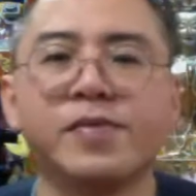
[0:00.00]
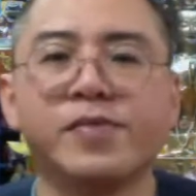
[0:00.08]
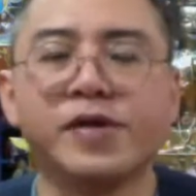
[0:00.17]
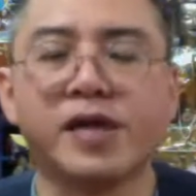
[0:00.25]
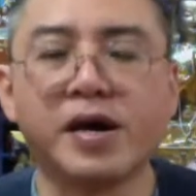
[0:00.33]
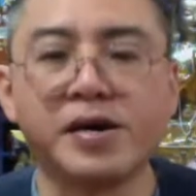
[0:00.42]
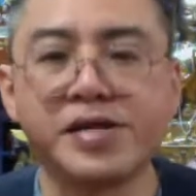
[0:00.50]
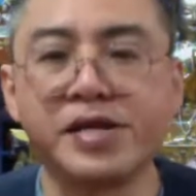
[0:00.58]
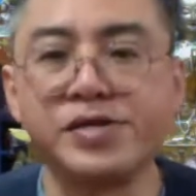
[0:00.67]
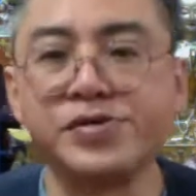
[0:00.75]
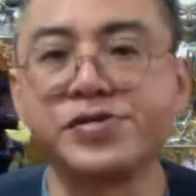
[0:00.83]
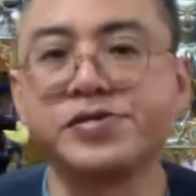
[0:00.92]
when our
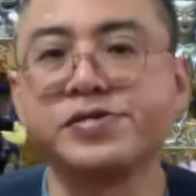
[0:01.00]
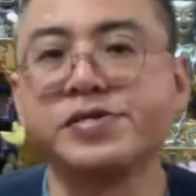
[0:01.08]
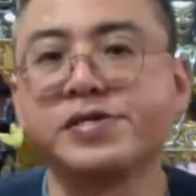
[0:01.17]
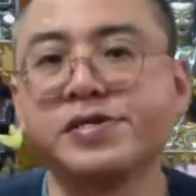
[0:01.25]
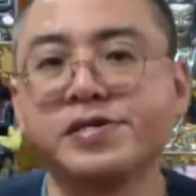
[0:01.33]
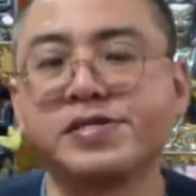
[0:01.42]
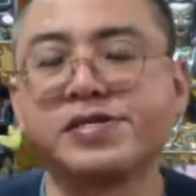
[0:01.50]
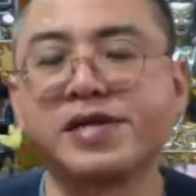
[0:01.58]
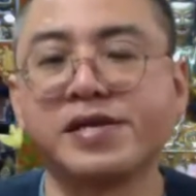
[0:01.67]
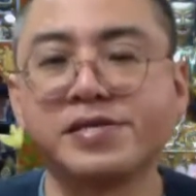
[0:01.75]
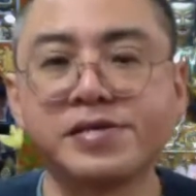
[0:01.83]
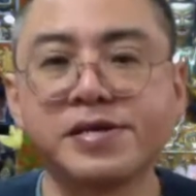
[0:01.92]
attention is
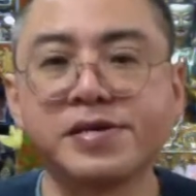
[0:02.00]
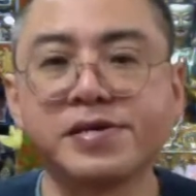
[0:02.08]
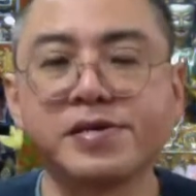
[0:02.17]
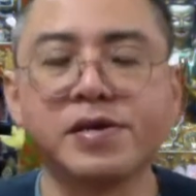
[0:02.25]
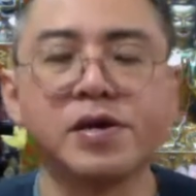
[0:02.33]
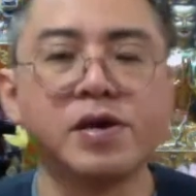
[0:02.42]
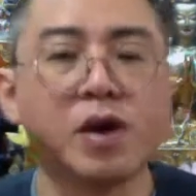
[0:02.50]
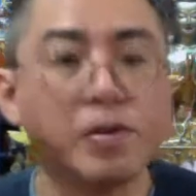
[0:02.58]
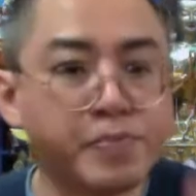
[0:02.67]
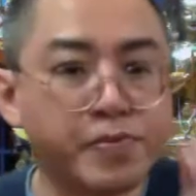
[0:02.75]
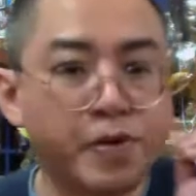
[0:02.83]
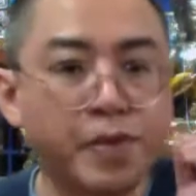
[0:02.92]
sensing,
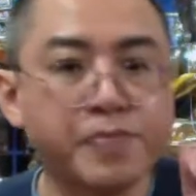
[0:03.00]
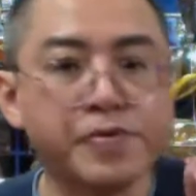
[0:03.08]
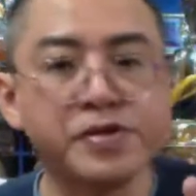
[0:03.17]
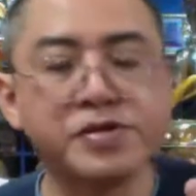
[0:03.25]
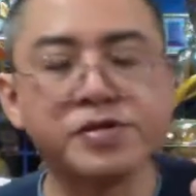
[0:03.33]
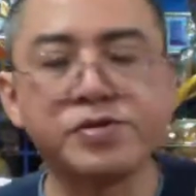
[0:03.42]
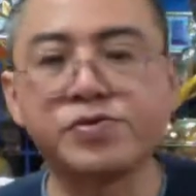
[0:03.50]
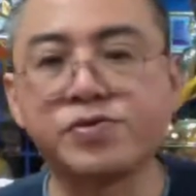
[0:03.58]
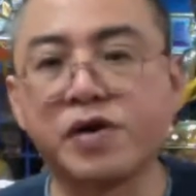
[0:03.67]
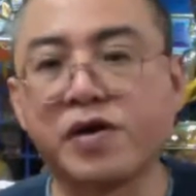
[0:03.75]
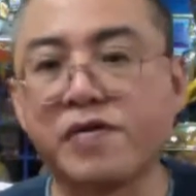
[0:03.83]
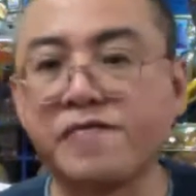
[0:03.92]
operating
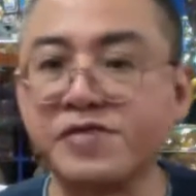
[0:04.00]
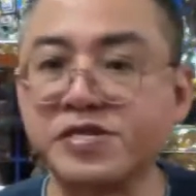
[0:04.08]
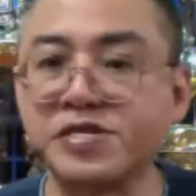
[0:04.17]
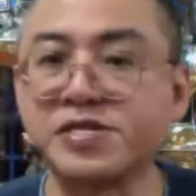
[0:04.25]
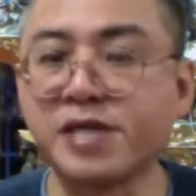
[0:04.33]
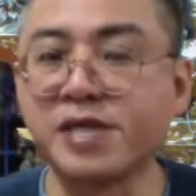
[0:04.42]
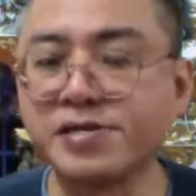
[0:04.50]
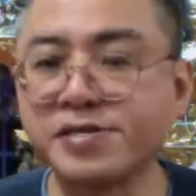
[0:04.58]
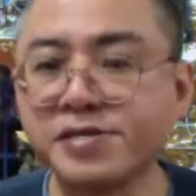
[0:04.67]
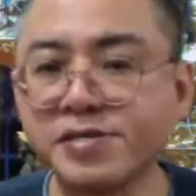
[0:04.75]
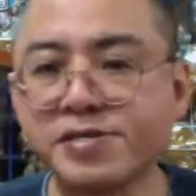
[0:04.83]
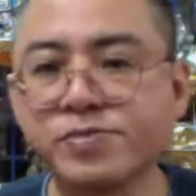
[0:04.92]
through our physical
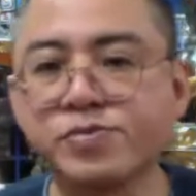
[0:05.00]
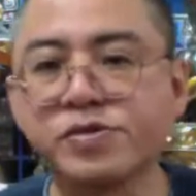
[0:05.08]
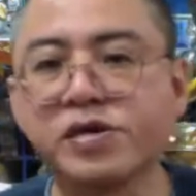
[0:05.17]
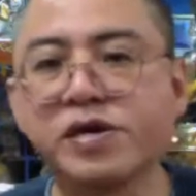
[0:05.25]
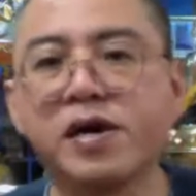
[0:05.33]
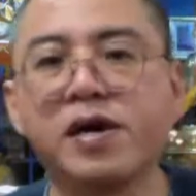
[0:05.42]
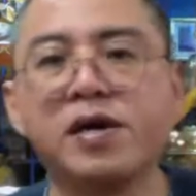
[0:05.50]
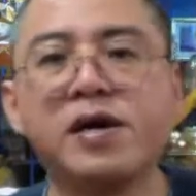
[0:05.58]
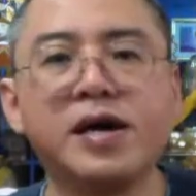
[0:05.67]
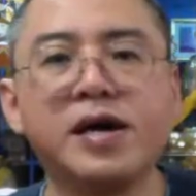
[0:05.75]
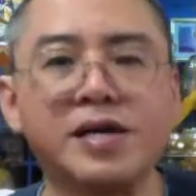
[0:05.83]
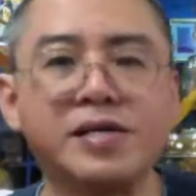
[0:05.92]
senses, we are
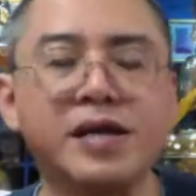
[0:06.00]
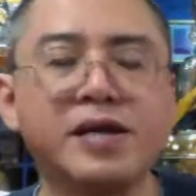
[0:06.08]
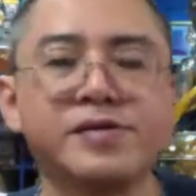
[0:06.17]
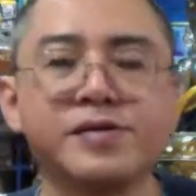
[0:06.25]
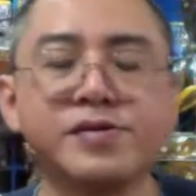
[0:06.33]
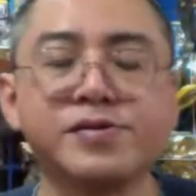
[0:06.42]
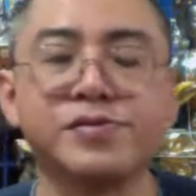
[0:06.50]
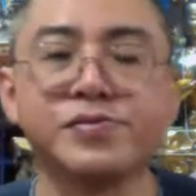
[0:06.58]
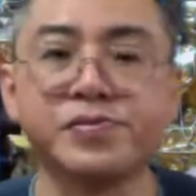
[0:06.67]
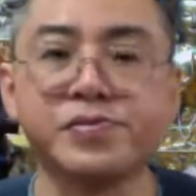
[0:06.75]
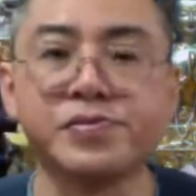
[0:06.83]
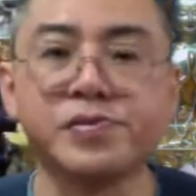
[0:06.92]
attending
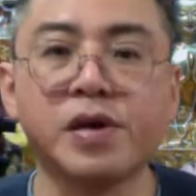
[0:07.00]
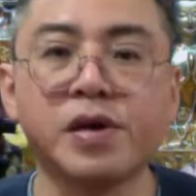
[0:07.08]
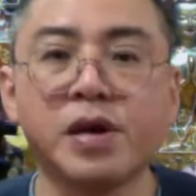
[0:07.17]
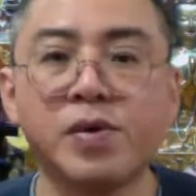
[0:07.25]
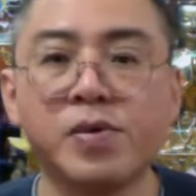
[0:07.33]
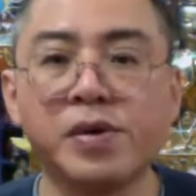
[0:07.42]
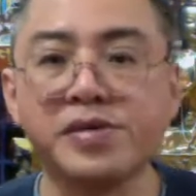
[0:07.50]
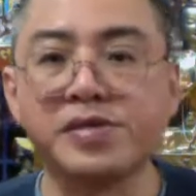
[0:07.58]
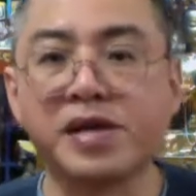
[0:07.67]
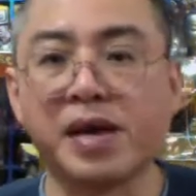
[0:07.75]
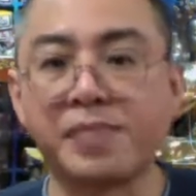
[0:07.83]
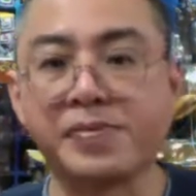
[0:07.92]
to what
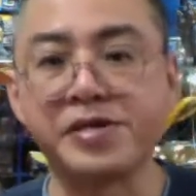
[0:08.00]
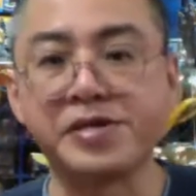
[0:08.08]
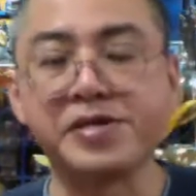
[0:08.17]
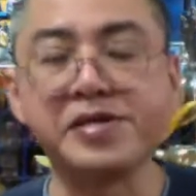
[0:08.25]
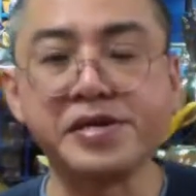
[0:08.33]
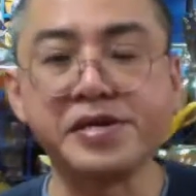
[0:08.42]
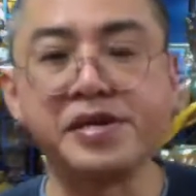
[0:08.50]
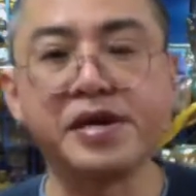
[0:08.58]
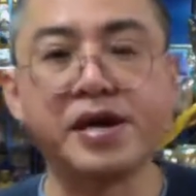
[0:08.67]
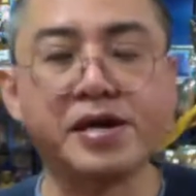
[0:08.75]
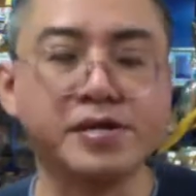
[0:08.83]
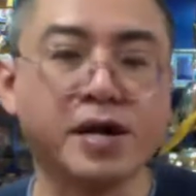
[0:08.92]
is happening
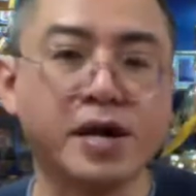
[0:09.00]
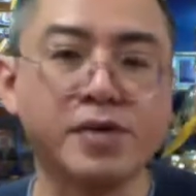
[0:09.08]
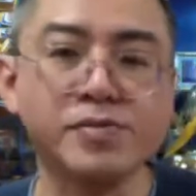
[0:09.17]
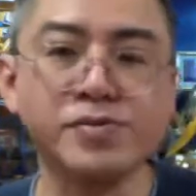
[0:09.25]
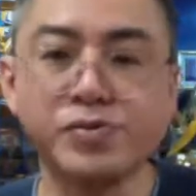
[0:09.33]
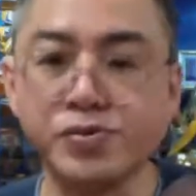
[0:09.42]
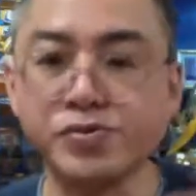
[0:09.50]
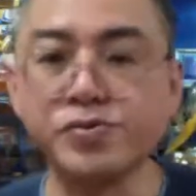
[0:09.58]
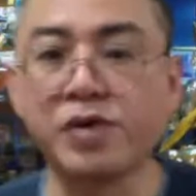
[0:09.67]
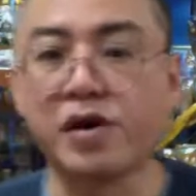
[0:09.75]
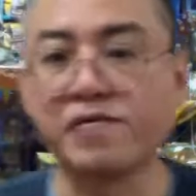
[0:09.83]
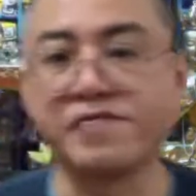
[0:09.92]
here and now
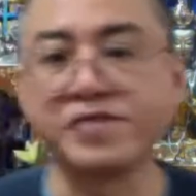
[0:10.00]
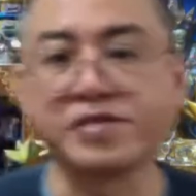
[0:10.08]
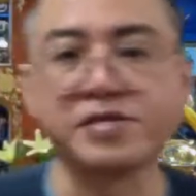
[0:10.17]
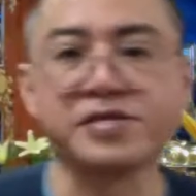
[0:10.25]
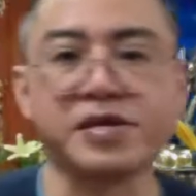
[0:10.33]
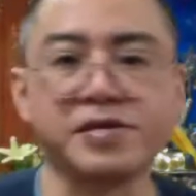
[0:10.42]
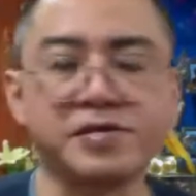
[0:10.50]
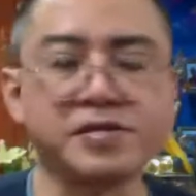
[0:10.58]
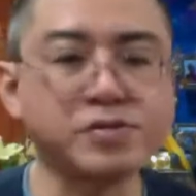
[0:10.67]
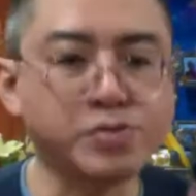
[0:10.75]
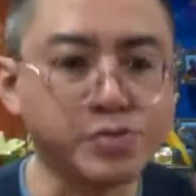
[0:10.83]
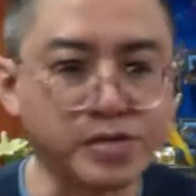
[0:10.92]
through our physical
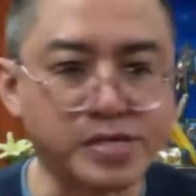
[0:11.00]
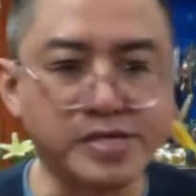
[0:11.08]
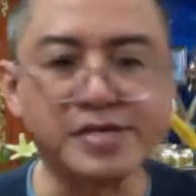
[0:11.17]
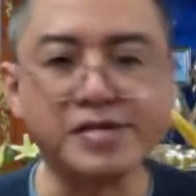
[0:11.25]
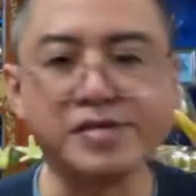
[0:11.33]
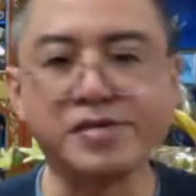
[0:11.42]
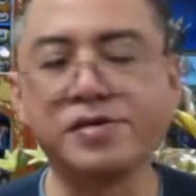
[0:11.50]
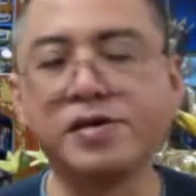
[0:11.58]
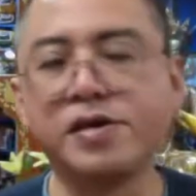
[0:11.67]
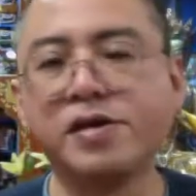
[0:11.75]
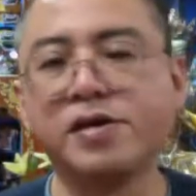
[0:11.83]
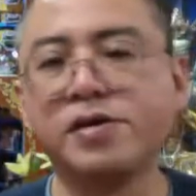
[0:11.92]
senses, through seeing,
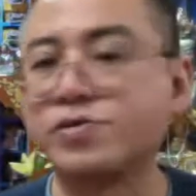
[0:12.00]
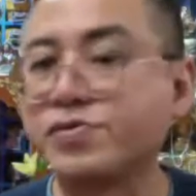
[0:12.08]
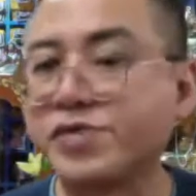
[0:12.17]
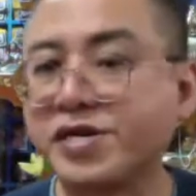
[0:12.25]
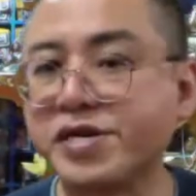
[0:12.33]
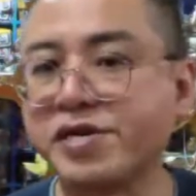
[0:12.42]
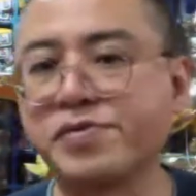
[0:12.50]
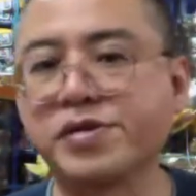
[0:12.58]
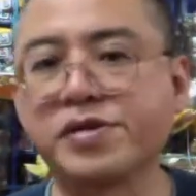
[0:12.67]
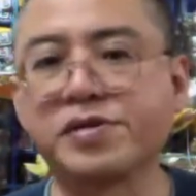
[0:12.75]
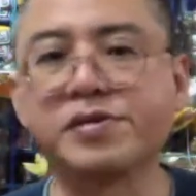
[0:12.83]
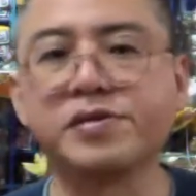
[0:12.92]
to
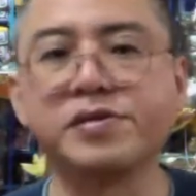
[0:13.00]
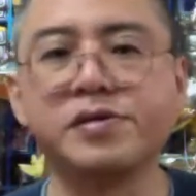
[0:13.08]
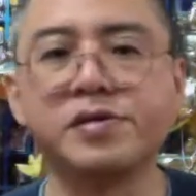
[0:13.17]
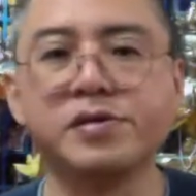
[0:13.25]
hearing,